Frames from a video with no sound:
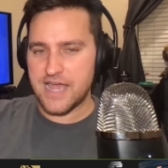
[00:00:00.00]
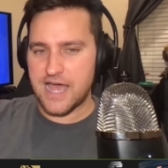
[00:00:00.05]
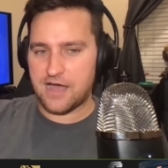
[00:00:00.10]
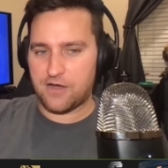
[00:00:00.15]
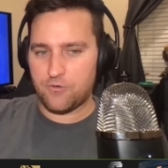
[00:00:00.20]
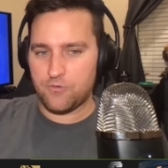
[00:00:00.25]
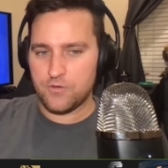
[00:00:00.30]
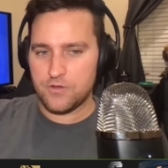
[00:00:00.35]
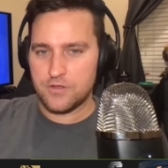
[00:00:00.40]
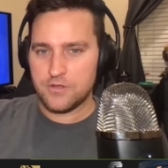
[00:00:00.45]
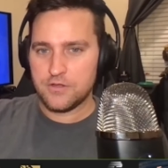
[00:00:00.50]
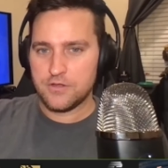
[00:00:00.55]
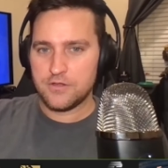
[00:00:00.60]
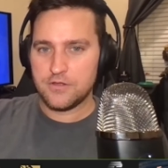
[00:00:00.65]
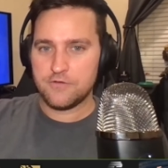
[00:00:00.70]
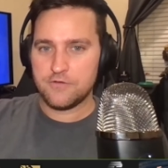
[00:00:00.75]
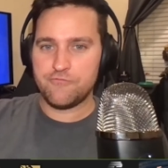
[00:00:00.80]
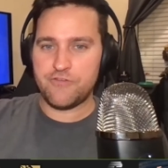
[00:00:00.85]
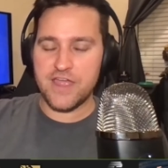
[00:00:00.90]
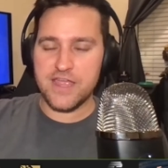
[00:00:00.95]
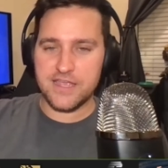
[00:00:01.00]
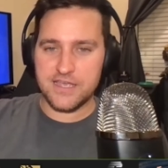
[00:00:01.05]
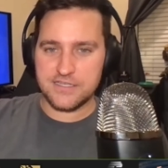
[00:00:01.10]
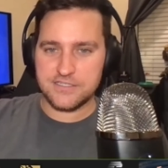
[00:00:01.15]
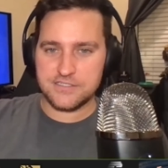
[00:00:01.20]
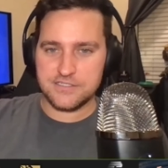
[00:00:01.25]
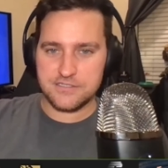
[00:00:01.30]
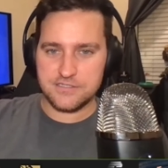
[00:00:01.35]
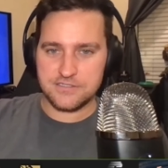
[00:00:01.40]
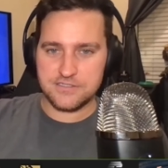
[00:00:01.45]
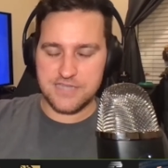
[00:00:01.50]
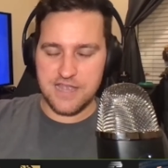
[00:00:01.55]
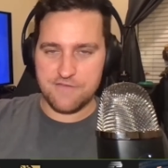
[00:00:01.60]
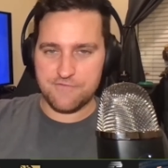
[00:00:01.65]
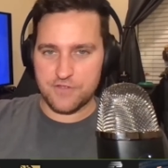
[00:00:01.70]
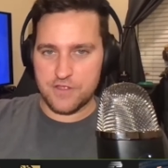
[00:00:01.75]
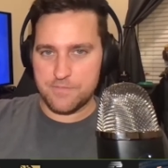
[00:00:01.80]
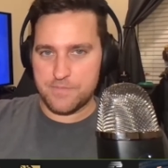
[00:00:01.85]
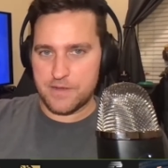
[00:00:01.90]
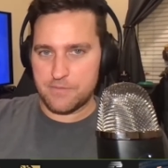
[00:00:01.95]
Now, Vegas has
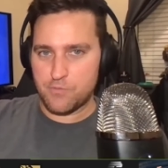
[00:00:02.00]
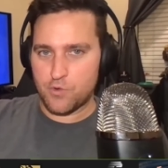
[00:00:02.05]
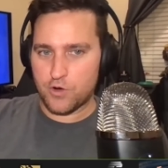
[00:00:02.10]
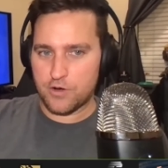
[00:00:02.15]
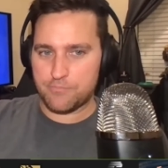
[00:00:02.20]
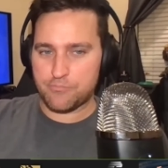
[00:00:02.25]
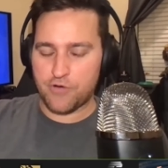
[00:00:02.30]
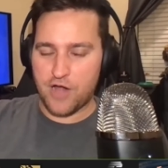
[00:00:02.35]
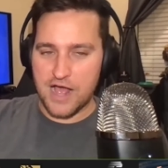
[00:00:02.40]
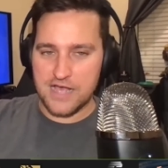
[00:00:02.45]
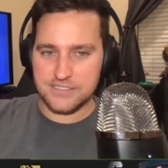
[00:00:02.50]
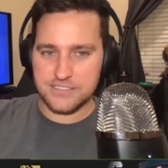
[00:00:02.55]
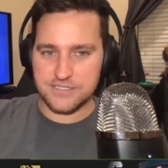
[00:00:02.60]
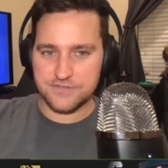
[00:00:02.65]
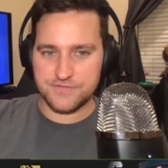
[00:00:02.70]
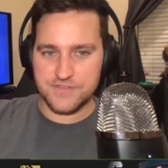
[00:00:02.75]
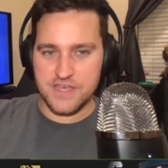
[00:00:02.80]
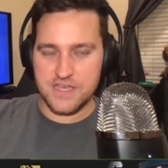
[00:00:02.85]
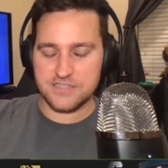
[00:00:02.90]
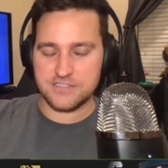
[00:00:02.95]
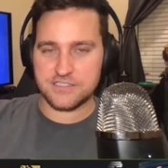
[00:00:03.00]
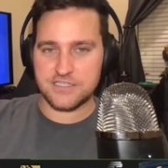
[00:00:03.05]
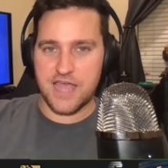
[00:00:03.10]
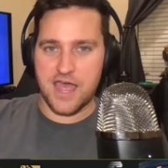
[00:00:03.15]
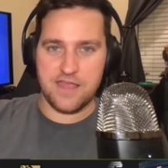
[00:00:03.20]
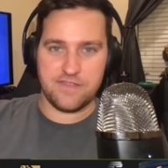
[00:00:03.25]
definitely been more apprised of this,